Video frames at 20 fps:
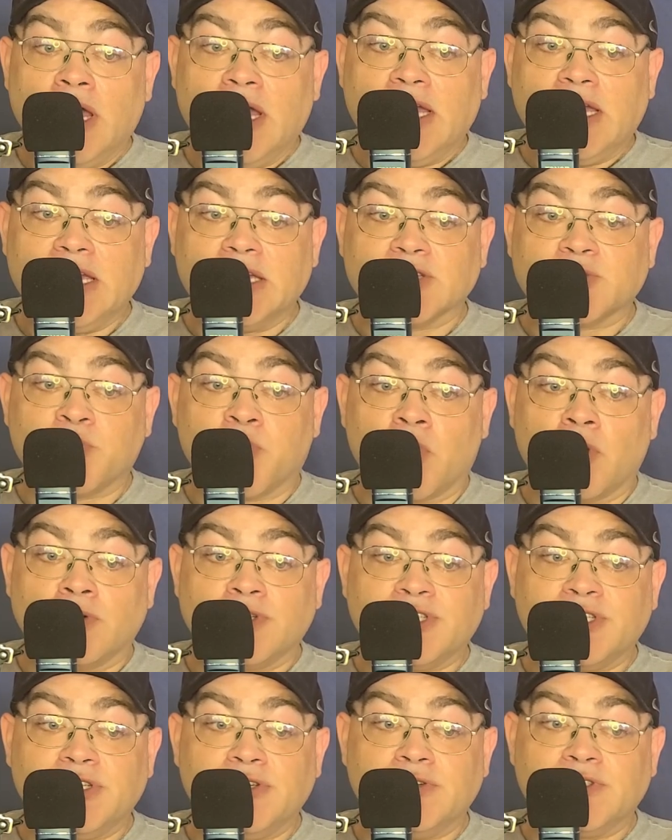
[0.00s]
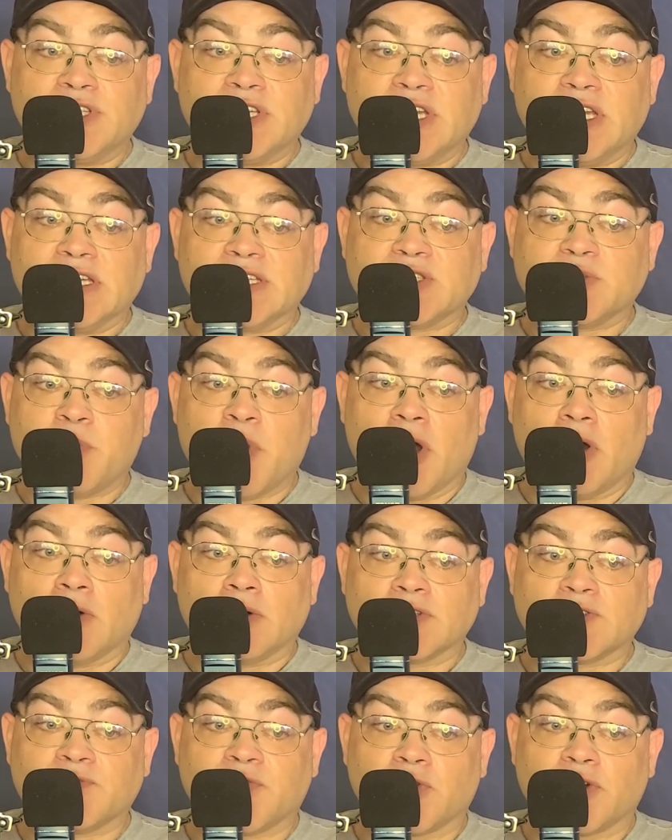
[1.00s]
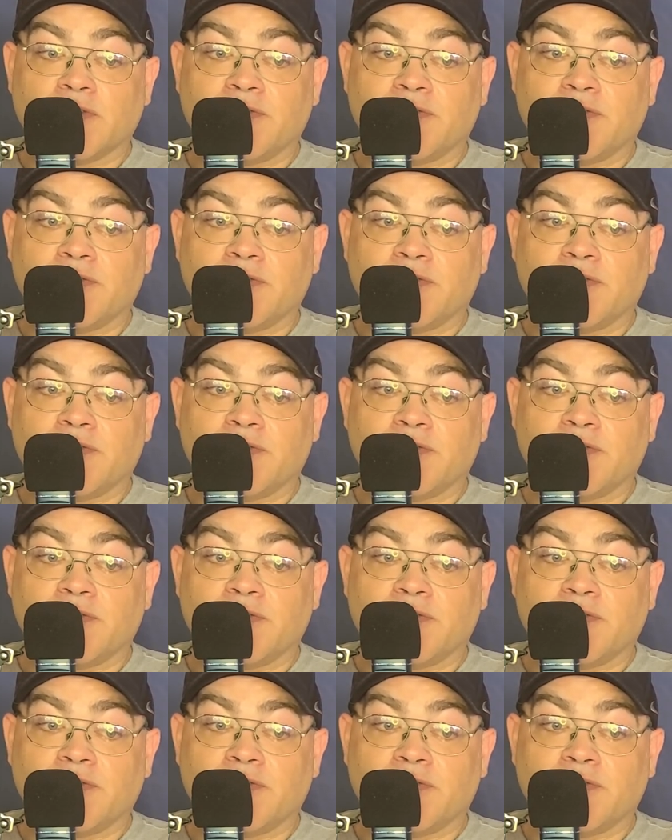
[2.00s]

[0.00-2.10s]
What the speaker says: He is prone to using his spells for